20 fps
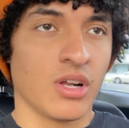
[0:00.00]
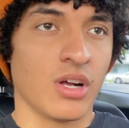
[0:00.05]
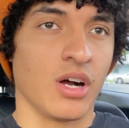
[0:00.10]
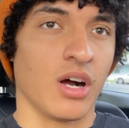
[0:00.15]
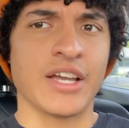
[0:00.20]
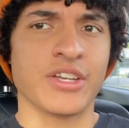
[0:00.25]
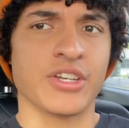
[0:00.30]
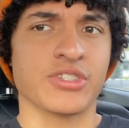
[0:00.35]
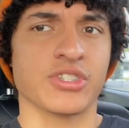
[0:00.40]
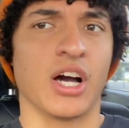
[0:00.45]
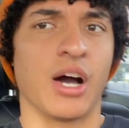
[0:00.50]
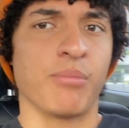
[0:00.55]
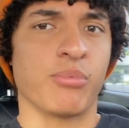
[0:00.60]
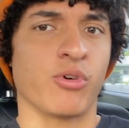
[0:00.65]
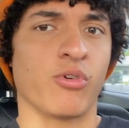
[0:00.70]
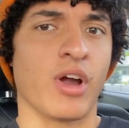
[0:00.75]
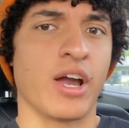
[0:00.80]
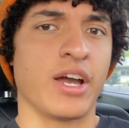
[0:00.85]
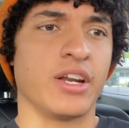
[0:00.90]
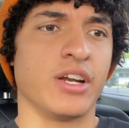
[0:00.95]
I just
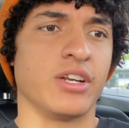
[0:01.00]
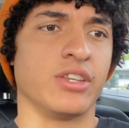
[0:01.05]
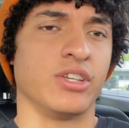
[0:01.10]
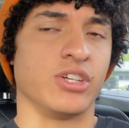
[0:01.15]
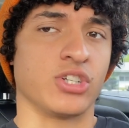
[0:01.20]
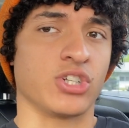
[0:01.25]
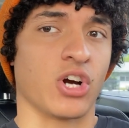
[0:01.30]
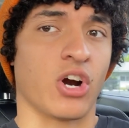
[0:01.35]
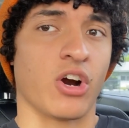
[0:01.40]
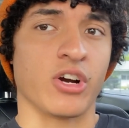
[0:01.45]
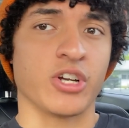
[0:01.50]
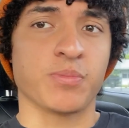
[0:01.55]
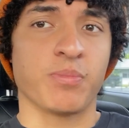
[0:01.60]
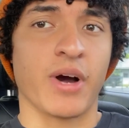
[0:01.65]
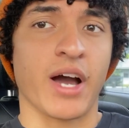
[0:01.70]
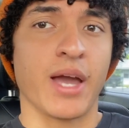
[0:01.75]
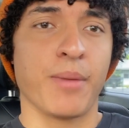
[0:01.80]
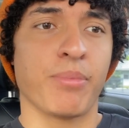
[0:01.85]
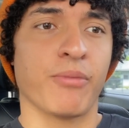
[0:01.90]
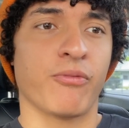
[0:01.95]
upgraded the charge
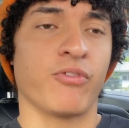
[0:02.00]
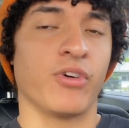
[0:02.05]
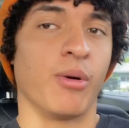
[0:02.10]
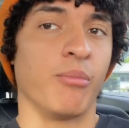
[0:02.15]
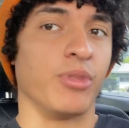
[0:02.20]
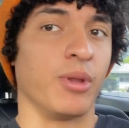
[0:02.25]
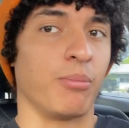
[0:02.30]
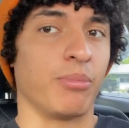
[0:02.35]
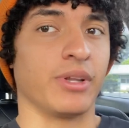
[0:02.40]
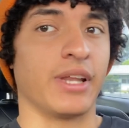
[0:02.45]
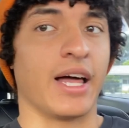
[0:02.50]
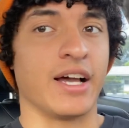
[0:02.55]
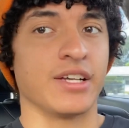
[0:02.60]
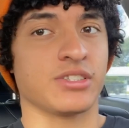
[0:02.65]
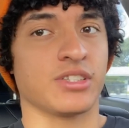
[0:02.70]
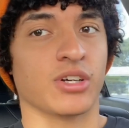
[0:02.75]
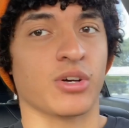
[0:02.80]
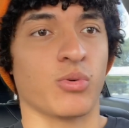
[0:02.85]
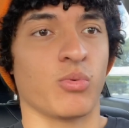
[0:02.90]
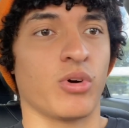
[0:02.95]
pipe from the
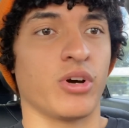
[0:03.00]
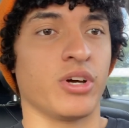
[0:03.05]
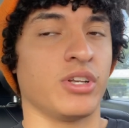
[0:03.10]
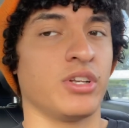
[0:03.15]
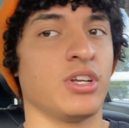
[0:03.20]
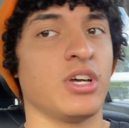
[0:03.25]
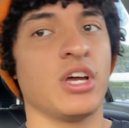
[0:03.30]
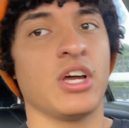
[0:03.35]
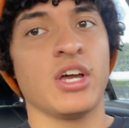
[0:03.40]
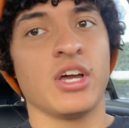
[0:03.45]
plastic one